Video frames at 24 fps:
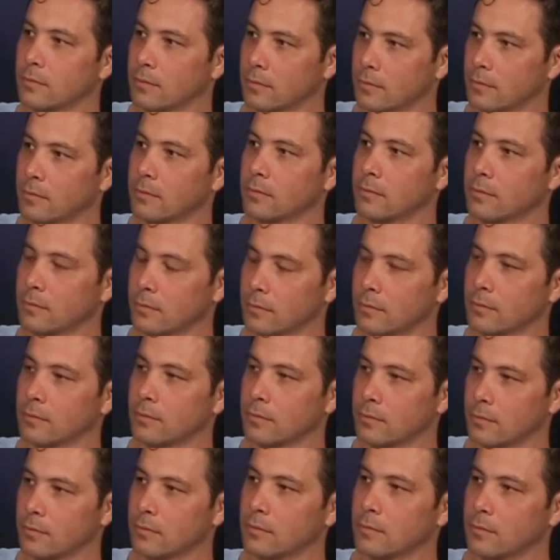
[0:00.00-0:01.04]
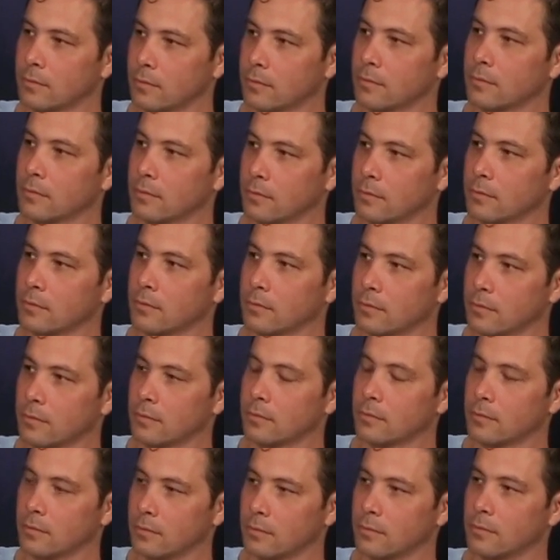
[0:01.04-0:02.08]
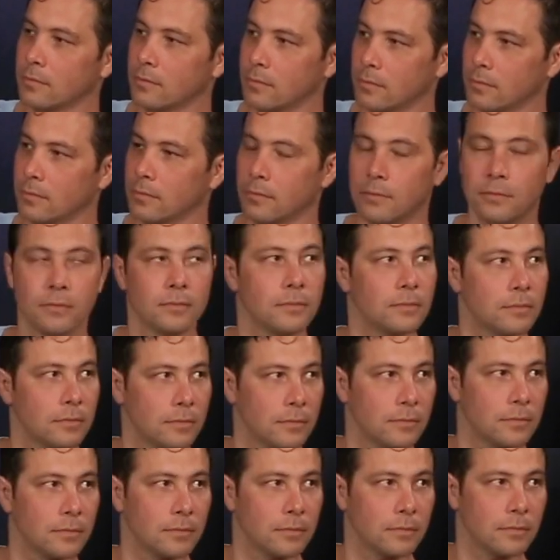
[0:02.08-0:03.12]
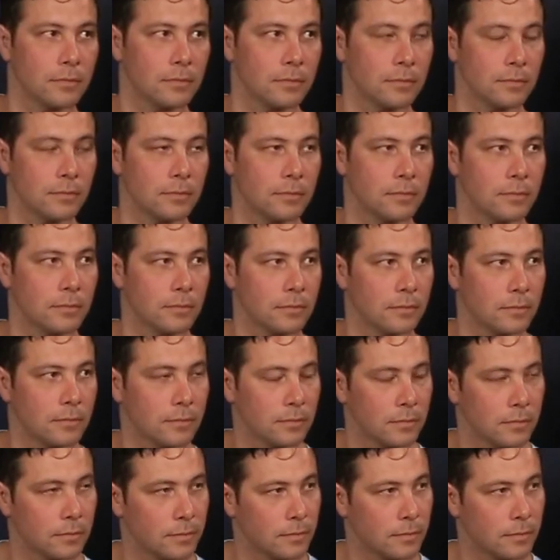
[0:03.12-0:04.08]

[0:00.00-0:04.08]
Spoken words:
(silent)